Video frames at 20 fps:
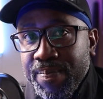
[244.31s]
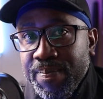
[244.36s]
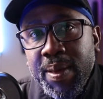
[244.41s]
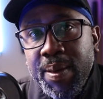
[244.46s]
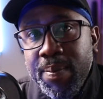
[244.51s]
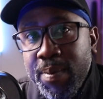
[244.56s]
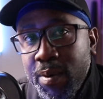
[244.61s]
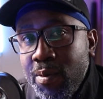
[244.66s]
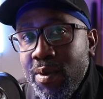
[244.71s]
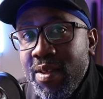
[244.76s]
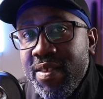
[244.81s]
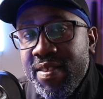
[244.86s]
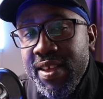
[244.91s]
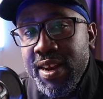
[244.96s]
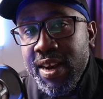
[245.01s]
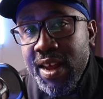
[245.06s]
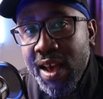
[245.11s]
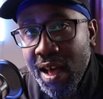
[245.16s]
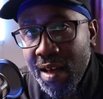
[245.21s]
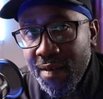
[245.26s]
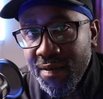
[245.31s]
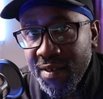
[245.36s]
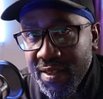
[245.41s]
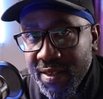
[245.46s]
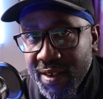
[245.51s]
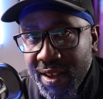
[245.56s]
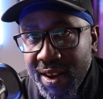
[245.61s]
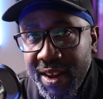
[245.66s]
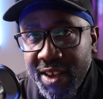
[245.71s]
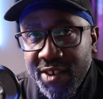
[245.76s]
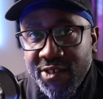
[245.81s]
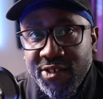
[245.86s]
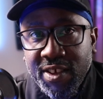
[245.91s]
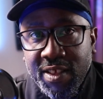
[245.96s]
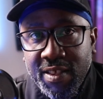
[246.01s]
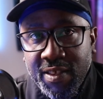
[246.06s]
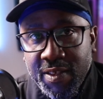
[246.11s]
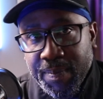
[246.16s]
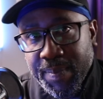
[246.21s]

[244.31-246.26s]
People will see the obvious connection,